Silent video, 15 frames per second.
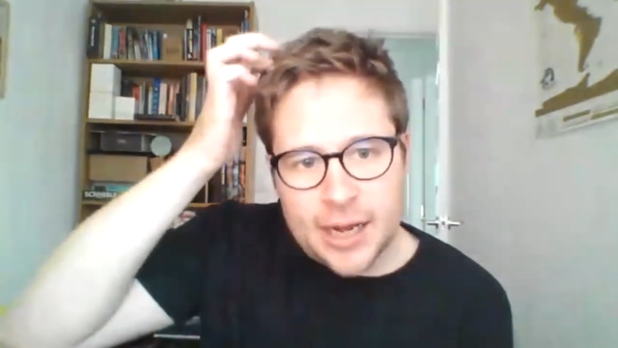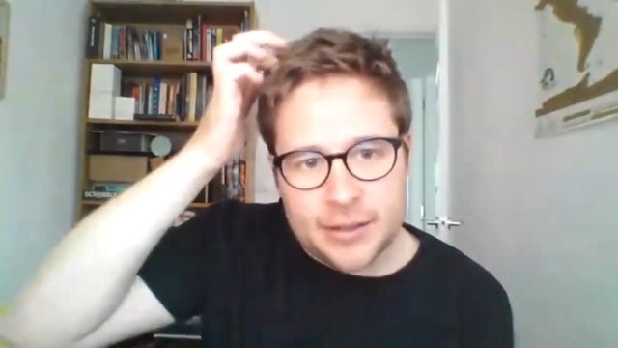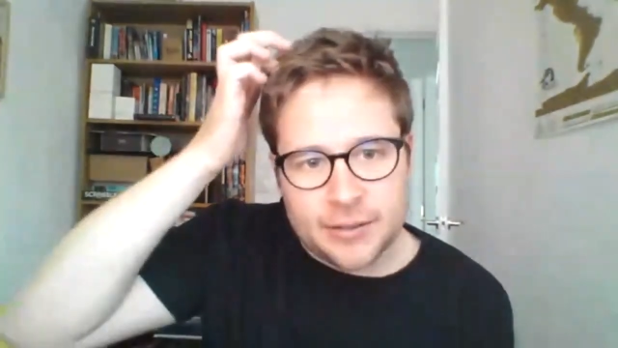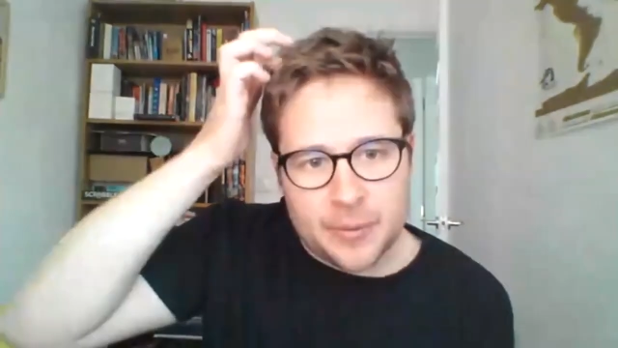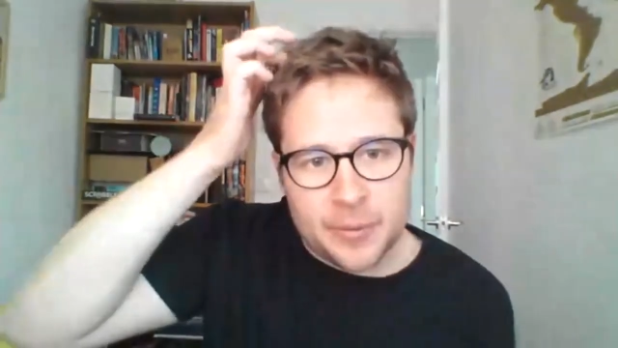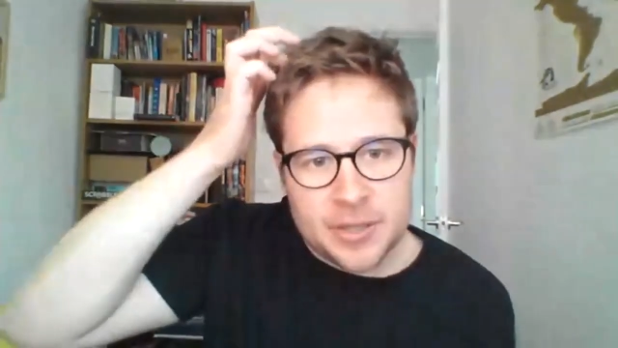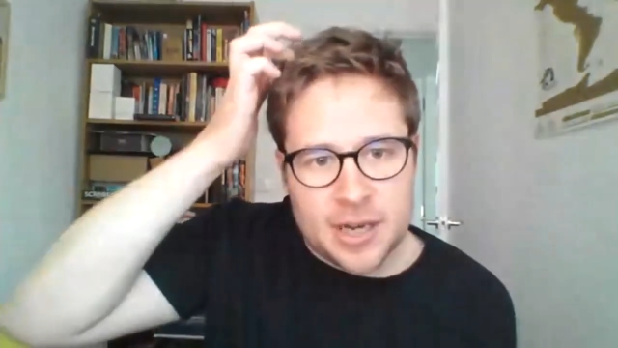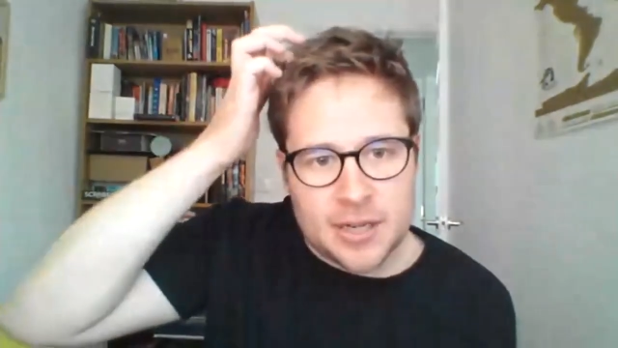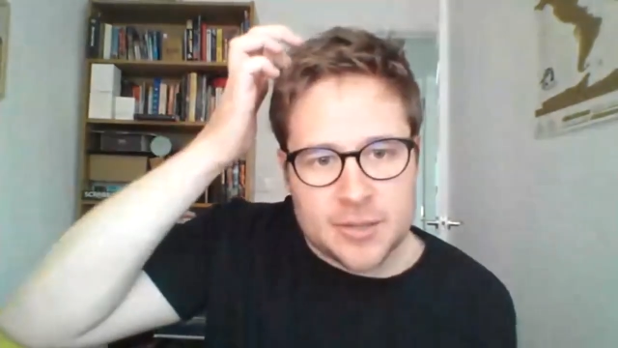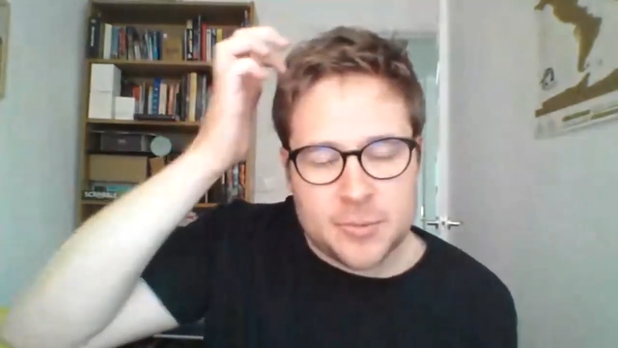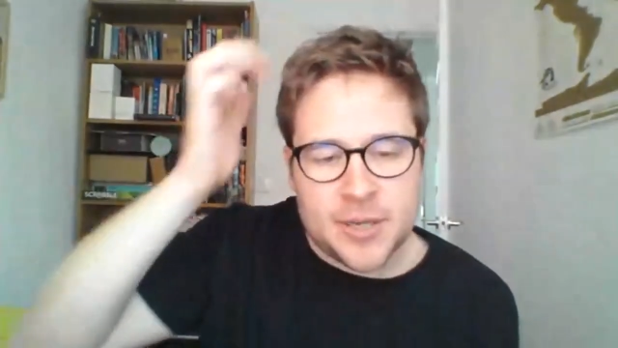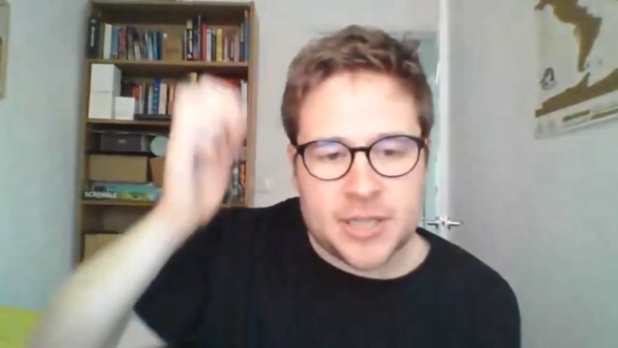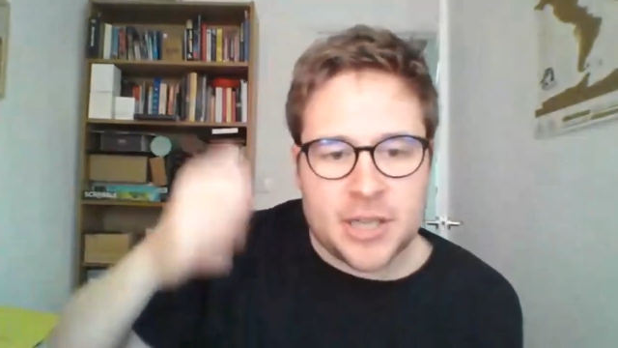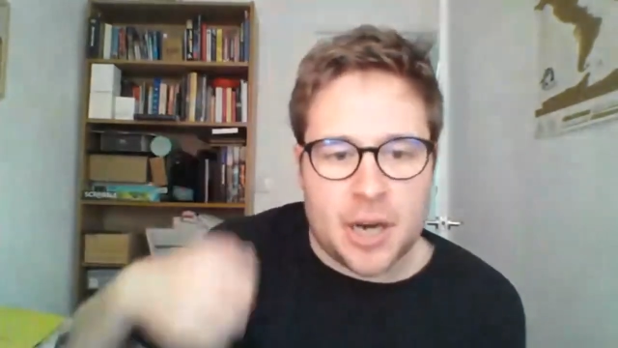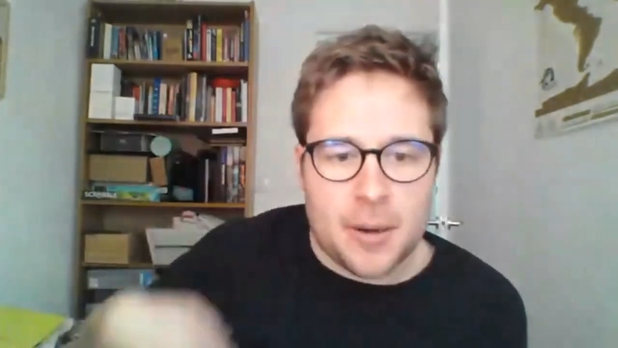Someone has
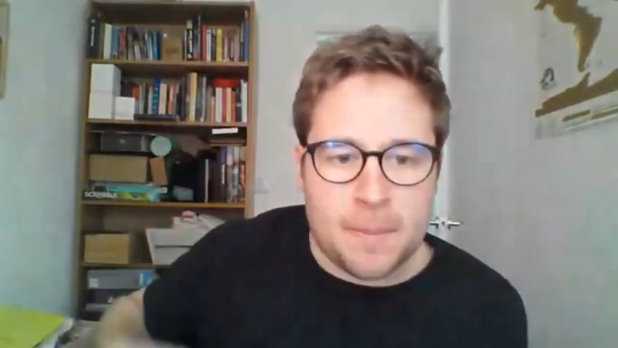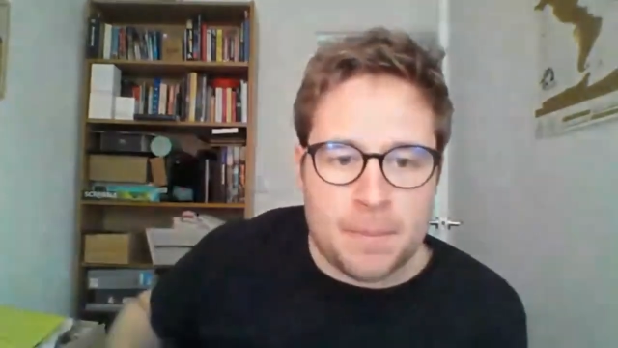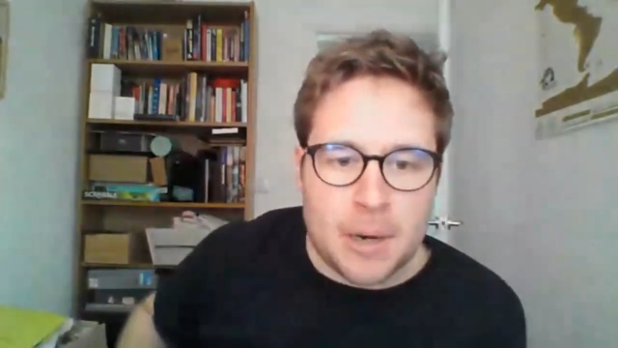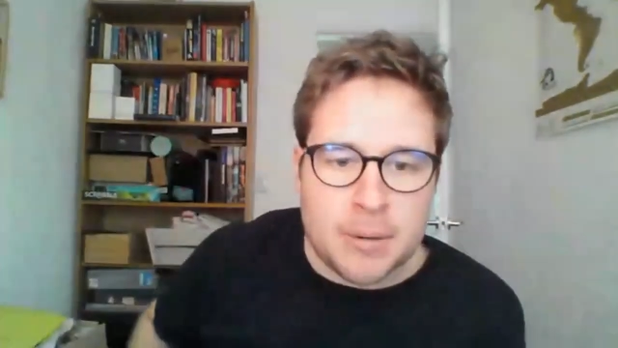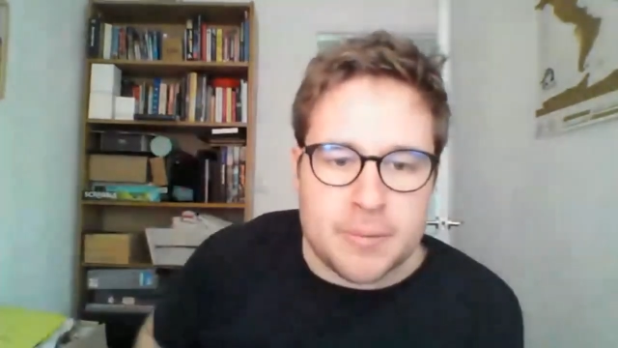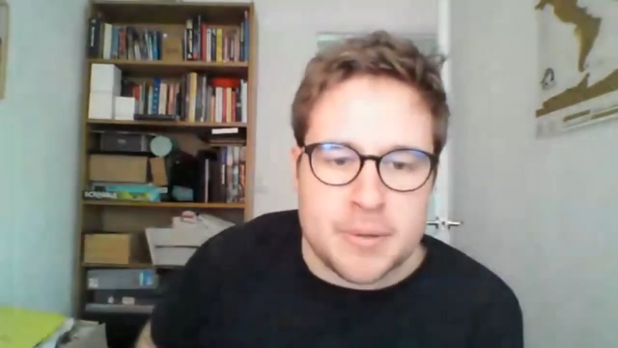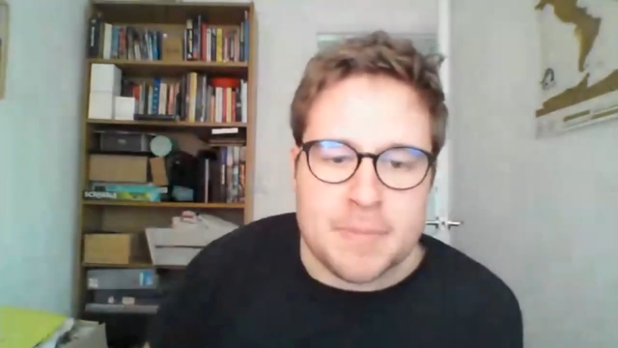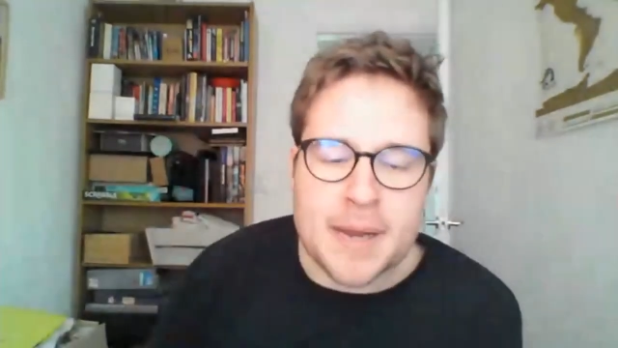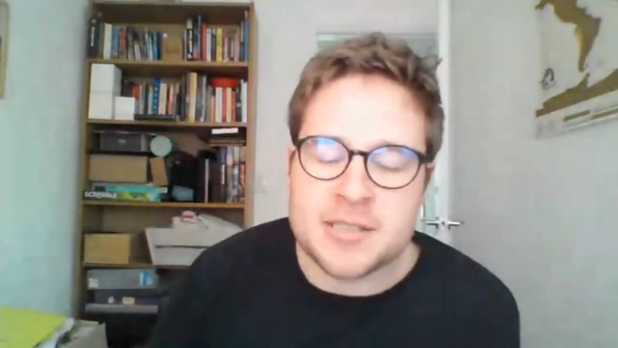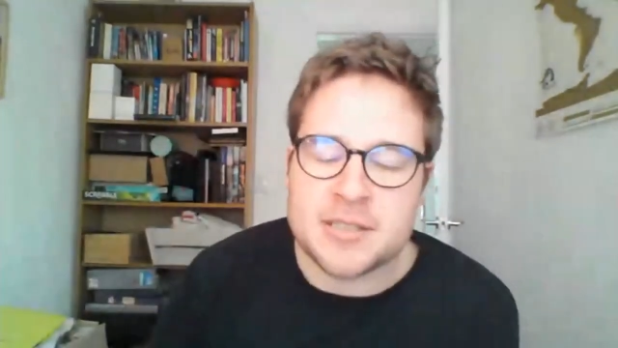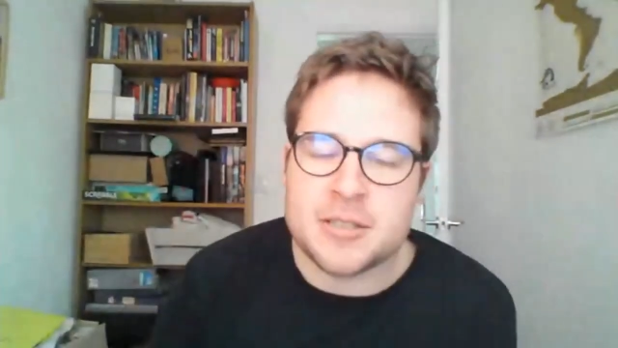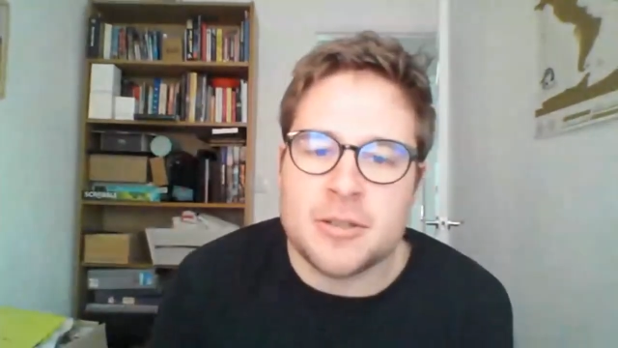asked, which I'll probably best